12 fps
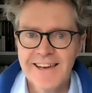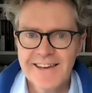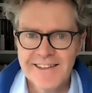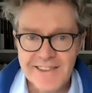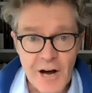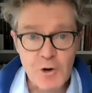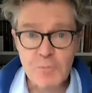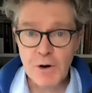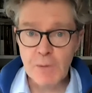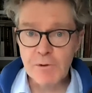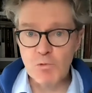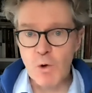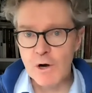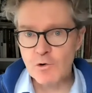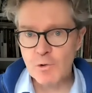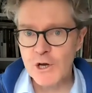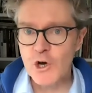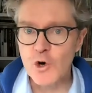Now you're probably
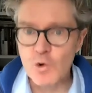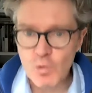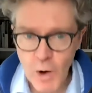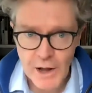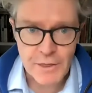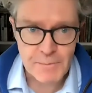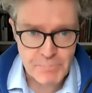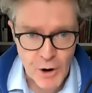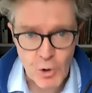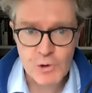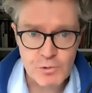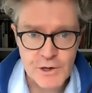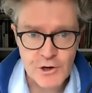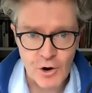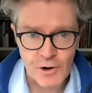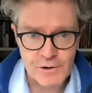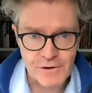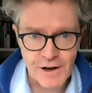wondering who won the poetry
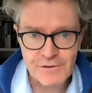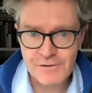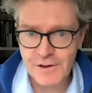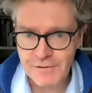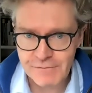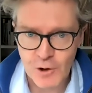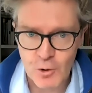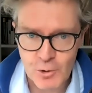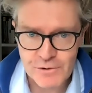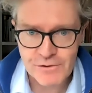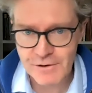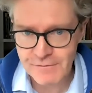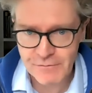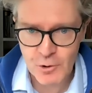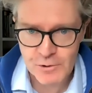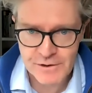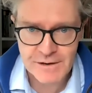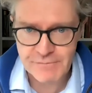contest in Florence in
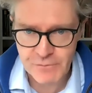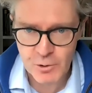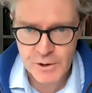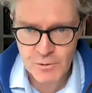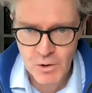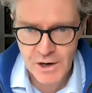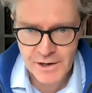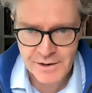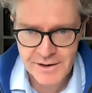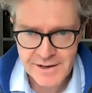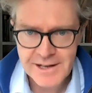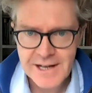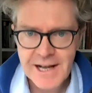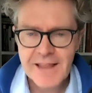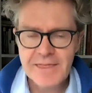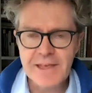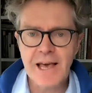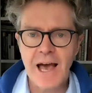1441.
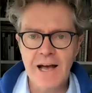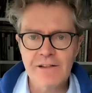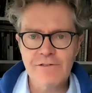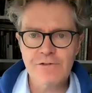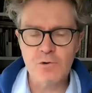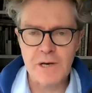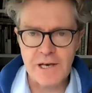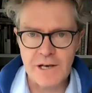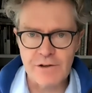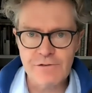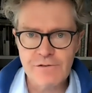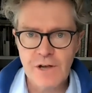The answer is